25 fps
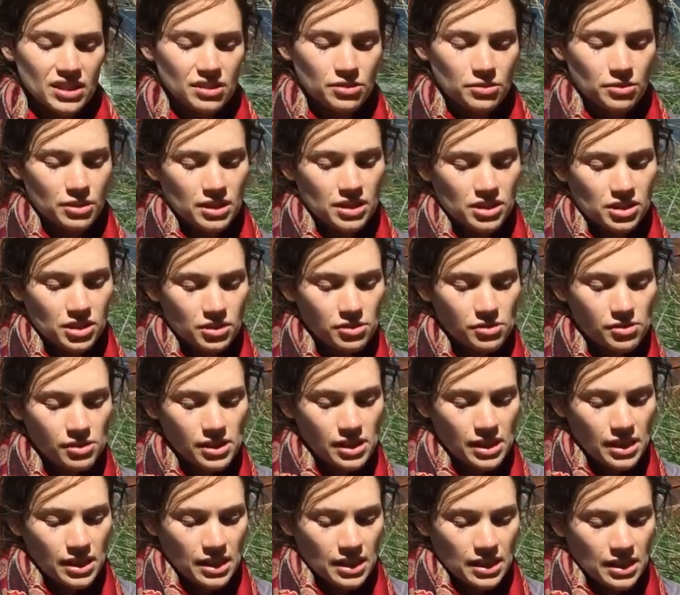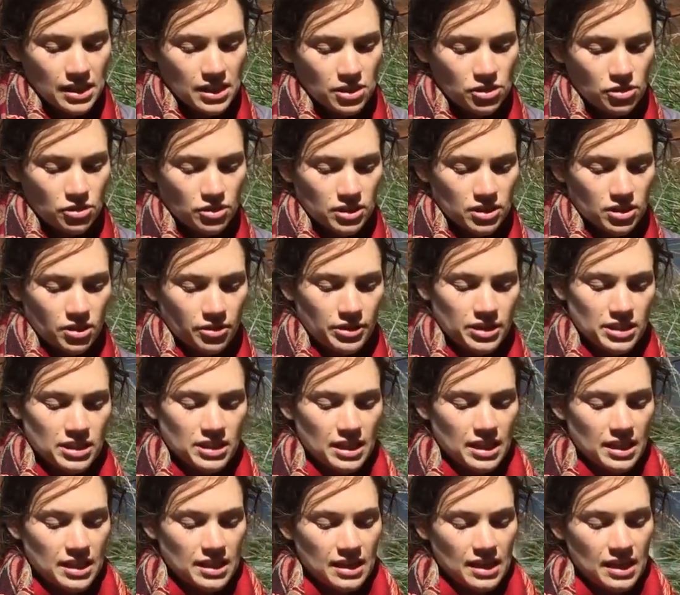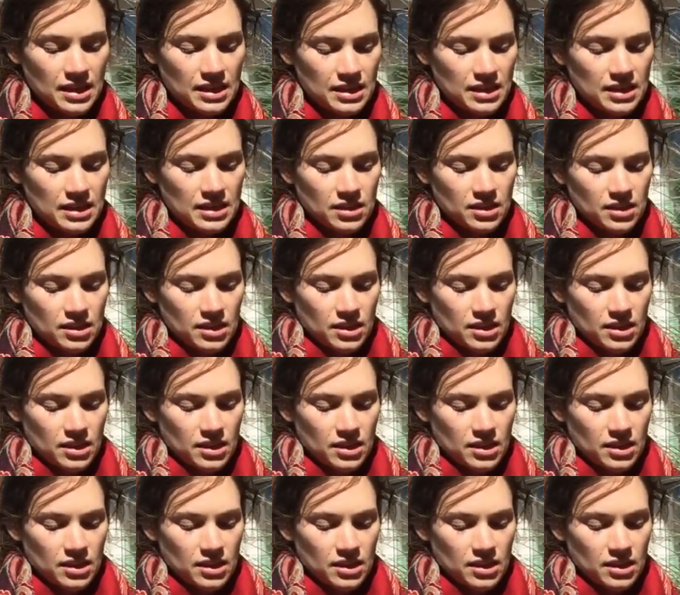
you can do is you can always take any